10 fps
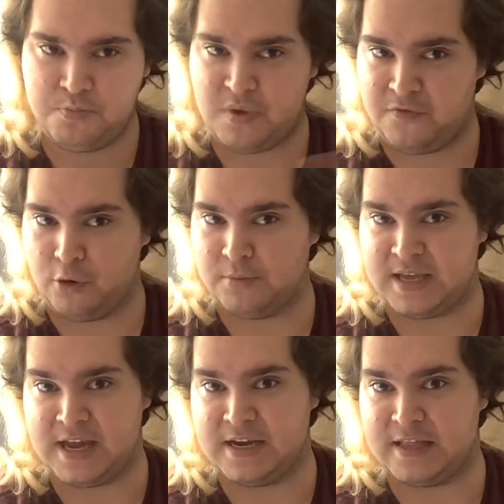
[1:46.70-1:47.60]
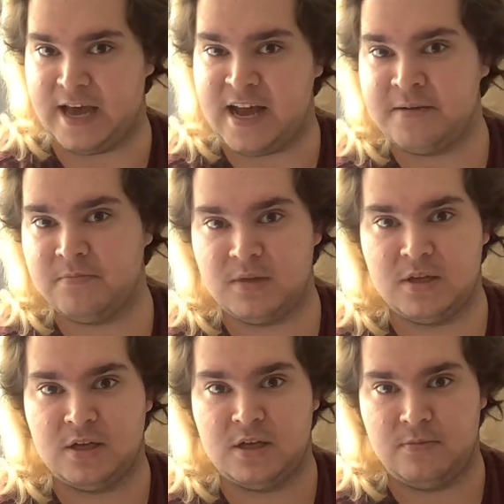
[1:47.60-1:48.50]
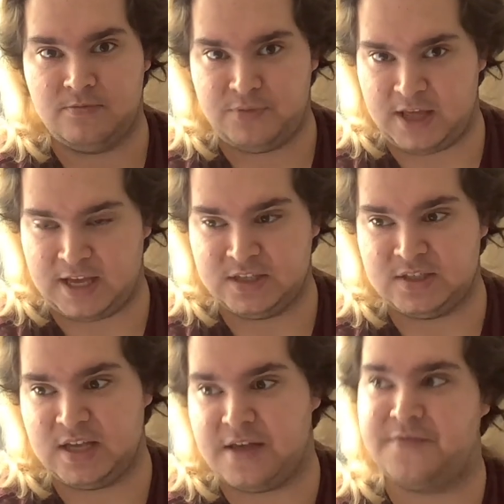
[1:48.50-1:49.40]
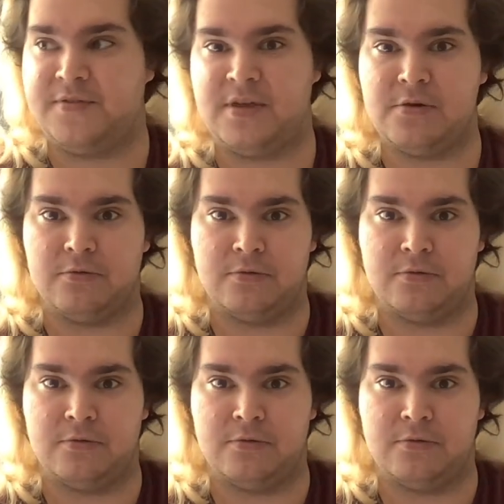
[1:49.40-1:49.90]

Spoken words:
before we get into that, please, if you